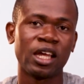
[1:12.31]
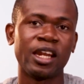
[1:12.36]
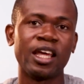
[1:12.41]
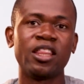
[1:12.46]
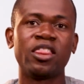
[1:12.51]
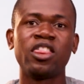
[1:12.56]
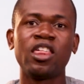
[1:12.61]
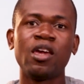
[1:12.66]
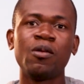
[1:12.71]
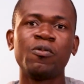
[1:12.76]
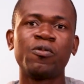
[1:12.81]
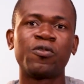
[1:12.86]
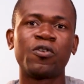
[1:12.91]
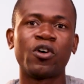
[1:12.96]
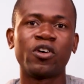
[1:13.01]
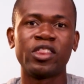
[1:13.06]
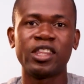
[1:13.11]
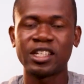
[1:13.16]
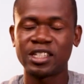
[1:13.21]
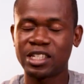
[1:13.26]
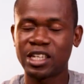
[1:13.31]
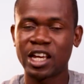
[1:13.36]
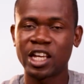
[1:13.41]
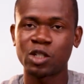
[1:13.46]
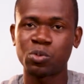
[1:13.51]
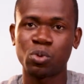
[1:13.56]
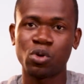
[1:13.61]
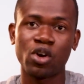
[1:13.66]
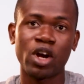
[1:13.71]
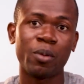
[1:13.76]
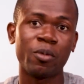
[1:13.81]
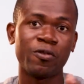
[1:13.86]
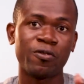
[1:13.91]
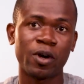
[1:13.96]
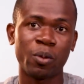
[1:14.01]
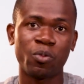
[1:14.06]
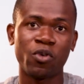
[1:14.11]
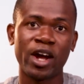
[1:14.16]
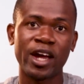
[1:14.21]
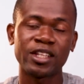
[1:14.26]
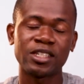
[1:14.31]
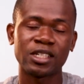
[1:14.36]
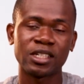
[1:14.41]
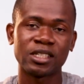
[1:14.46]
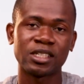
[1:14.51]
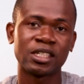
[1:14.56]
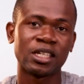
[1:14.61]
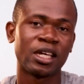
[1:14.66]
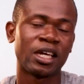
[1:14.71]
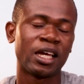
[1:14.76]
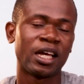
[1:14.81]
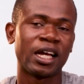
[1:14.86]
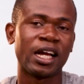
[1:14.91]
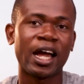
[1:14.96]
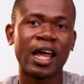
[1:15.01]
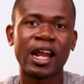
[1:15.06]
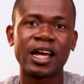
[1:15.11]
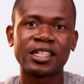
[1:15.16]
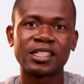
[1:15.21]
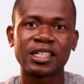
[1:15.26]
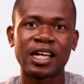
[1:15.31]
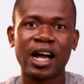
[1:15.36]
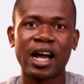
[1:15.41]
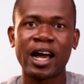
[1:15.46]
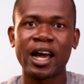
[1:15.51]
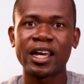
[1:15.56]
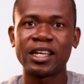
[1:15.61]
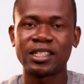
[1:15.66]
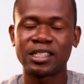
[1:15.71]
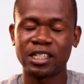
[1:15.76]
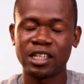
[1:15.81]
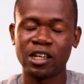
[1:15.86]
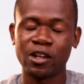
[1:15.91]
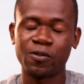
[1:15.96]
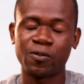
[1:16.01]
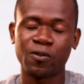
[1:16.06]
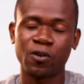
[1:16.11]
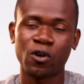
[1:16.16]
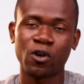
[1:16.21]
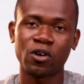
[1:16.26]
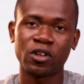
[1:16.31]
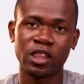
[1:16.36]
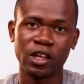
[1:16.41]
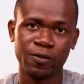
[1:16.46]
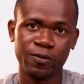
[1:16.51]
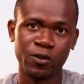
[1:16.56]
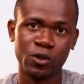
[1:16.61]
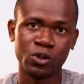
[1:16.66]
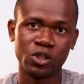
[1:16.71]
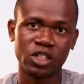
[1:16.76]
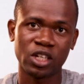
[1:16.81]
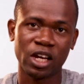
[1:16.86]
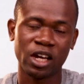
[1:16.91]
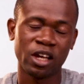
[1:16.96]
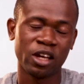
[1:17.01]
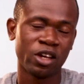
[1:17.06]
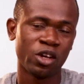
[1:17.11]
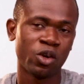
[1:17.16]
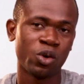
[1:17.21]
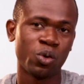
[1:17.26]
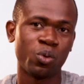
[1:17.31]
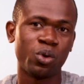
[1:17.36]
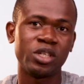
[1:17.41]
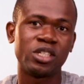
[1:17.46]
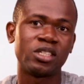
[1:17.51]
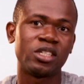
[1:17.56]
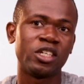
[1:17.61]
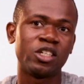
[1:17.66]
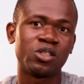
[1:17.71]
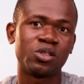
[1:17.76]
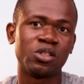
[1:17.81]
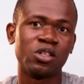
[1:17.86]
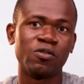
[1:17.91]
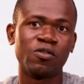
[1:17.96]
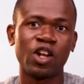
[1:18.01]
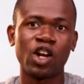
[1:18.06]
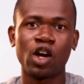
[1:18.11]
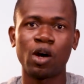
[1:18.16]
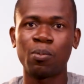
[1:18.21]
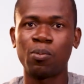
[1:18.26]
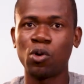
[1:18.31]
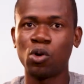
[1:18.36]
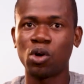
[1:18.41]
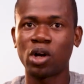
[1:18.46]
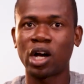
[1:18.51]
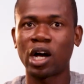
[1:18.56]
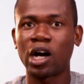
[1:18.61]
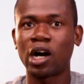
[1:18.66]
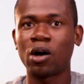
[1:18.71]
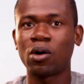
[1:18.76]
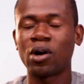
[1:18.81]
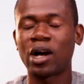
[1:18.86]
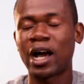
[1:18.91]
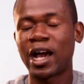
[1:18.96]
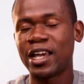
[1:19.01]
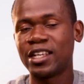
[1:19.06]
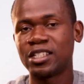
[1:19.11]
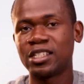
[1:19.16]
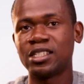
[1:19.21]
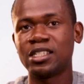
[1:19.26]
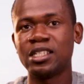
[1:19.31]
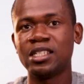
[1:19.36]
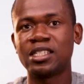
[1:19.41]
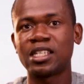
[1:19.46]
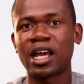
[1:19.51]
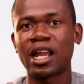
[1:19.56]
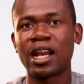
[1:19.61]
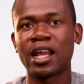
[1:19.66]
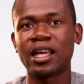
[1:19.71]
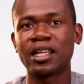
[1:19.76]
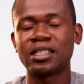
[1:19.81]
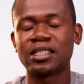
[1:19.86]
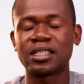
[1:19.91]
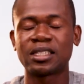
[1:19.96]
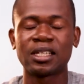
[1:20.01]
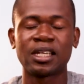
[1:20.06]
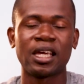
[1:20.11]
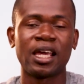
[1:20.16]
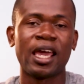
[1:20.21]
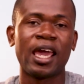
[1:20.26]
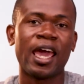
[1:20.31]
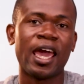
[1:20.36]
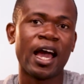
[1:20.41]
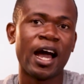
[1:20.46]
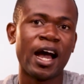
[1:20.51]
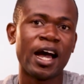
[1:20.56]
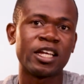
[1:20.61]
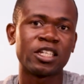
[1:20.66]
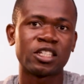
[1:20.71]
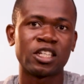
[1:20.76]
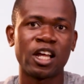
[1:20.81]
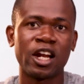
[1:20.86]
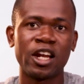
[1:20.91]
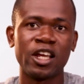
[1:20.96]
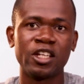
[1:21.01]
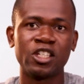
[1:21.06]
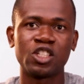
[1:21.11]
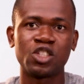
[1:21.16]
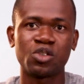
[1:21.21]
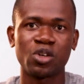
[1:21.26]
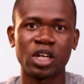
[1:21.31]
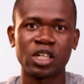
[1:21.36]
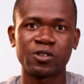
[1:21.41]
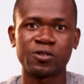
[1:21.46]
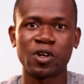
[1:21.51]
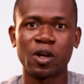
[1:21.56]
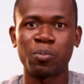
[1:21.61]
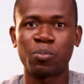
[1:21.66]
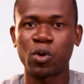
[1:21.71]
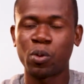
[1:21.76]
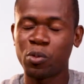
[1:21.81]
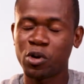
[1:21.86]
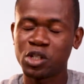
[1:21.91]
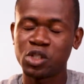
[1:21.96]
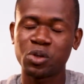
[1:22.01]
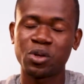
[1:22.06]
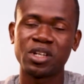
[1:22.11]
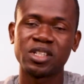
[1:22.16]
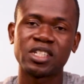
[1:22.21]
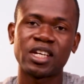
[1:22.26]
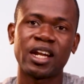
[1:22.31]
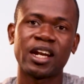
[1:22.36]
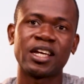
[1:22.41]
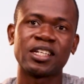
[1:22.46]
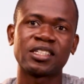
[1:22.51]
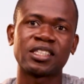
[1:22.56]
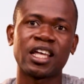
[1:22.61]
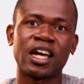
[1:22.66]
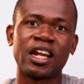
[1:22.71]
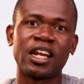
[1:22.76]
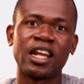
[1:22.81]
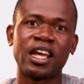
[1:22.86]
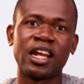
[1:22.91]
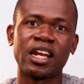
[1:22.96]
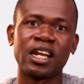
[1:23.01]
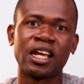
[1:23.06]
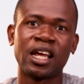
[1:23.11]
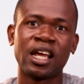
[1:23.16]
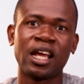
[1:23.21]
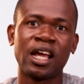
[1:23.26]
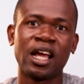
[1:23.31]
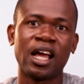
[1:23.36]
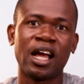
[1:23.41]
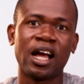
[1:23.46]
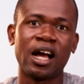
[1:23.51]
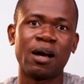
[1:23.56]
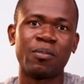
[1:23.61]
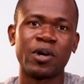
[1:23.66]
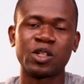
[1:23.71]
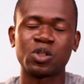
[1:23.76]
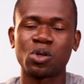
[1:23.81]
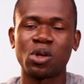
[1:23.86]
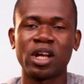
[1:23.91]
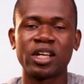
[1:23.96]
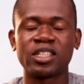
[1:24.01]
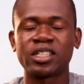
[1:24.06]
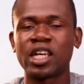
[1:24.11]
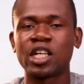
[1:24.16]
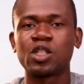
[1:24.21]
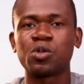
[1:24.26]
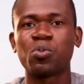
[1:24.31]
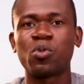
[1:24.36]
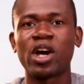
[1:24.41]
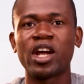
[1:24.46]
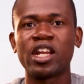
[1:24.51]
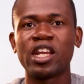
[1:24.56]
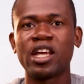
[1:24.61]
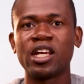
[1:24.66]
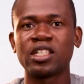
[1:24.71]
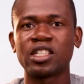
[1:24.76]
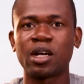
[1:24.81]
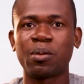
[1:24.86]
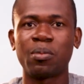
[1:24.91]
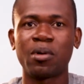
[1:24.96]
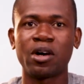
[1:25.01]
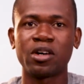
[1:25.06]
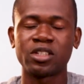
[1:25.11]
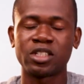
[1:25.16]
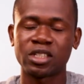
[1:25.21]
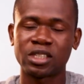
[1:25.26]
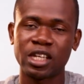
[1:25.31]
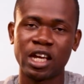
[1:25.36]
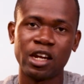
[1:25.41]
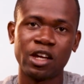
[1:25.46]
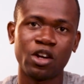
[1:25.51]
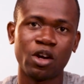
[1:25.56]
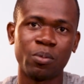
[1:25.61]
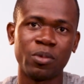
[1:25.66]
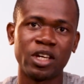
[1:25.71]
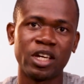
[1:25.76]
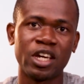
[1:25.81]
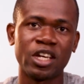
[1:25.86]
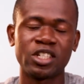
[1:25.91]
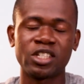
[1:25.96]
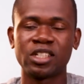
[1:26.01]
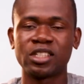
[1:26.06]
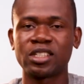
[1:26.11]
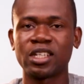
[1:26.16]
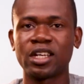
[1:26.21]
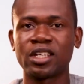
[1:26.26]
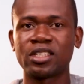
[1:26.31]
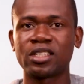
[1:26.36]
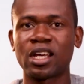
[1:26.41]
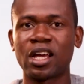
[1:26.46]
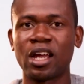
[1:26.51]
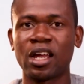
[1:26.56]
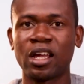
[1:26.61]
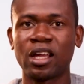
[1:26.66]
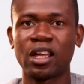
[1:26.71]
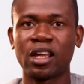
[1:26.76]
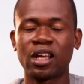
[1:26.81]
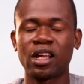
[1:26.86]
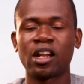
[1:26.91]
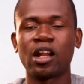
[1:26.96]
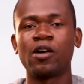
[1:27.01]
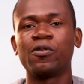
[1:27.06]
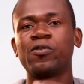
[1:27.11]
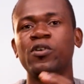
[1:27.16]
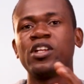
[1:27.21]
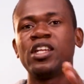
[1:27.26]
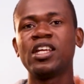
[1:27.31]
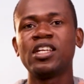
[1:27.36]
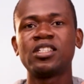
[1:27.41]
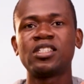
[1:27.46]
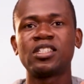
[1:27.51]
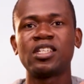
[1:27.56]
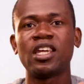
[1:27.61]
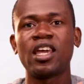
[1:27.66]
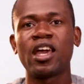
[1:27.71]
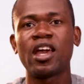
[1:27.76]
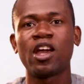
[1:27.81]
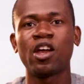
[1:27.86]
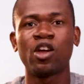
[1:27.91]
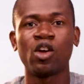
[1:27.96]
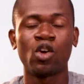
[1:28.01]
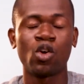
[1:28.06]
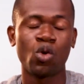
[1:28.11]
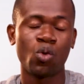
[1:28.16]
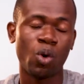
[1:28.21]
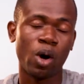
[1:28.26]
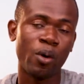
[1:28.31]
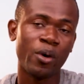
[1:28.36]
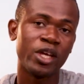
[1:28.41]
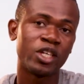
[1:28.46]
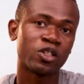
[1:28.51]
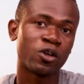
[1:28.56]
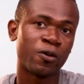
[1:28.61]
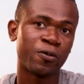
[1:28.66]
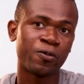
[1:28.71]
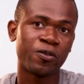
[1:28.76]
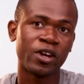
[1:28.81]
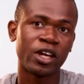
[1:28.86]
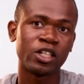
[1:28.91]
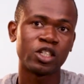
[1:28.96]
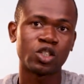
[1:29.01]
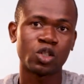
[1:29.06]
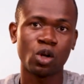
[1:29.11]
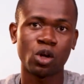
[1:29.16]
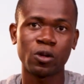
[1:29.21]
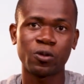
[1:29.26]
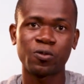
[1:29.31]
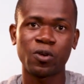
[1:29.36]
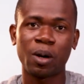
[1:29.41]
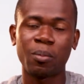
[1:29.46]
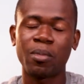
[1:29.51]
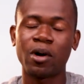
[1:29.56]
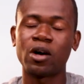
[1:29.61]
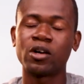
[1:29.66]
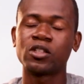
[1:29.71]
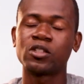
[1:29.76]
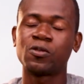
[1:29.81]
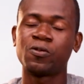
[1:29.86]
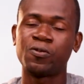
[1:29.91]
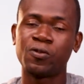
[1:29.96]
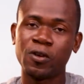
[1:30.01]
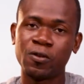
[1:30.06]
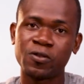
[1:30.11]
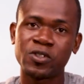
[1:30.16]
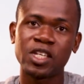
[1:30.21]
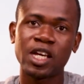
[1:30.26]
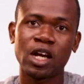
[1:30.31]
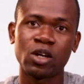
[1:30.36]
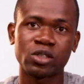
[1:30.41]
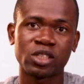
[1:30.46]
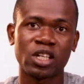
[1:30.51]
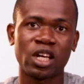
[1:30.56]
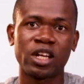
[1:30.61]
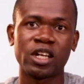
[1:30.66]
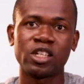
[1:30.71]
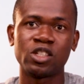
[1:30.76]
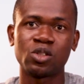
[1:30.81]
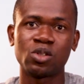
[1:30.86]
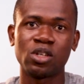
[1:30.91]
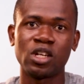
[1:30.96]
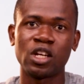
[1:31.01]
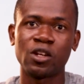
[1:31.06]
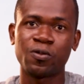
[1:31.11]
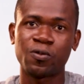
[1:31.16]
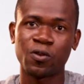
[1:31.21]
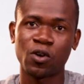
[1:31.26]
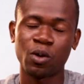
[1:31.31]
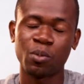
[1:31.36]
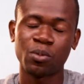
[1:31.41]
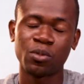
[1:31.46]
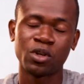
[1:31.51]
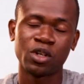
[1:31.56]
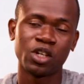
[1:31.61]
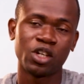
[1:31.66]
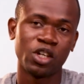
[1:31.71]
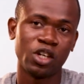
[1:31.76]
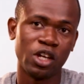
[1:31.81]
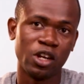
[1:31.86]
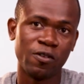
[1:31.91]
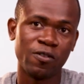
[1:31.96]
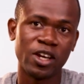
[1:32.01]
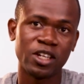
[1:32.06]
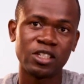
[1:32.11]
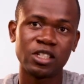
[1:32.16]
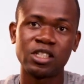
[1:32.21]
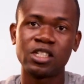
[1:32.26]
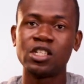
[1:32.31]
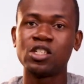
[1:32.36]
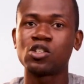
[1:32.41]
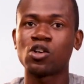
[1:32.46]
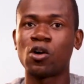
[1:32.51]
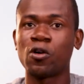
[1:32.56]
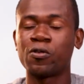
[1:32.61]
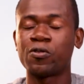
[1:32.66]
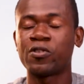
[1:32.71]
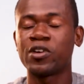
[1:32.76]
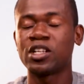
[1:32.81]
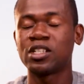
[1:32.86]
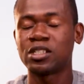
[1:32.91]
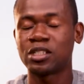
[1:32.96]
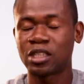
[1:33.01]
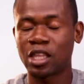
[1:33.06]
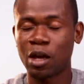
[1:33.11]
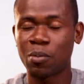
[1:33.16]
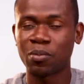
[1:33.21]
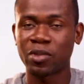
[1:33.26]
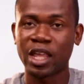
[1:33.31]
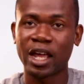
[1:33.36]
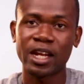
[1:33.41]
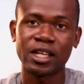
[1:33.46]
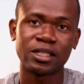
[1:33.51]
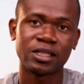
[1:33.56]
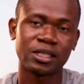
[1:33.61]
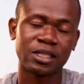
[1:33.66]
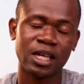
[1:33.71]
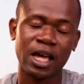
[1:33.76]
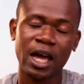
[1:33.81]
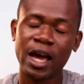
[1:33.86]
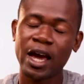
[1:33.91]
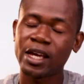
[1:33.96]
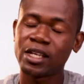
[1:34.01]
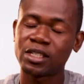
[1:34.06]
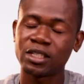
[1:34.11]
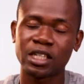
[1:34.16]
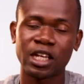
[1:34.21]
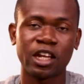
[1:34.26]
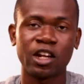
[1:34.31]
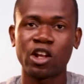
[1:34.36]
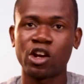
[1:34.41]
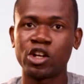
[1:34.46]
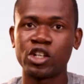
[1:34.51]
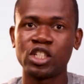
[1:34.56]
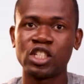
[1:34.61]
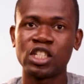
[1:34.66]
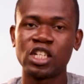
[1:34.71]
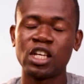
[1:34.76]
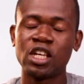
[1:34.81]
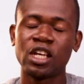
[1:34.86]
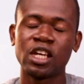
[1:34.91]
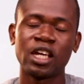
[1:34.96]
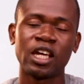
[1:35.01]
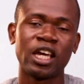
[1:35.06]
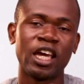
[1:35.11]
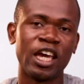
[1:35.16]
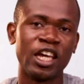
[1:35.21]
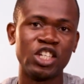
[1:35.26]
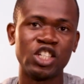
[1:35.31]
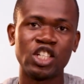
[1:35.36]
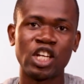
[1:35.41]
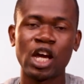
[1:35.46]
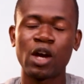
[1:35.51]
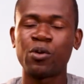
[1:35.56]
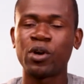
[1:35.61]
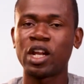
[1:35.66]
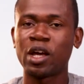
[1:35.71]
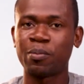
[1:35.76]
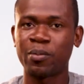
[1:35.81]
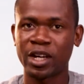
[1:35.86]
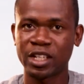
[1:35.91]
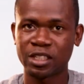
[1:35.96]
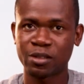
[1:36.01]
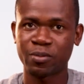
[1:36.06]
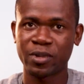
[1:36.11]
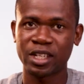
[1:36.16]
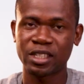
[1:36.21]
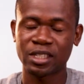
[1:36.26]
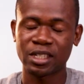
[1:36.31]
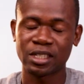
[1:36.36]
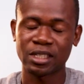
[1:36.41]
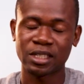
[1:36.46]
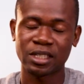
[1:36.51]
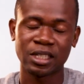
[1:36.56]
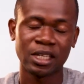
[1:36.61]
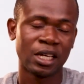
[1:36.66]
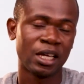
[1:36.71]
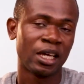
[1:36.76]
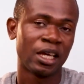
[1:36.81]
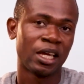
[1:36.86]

The theme for this year's program, if I'm right, is Ghana Sky Seed for the Future, which seeks to develop local ICT talents, enhance knowledge transfer, promote greater understanding, as well as get more ideas about telecommunication sector. Now for this year, Huawei is offering slots for about 50 outstanding students from universities offering STEM, that is science, technology, engineering and mathematics.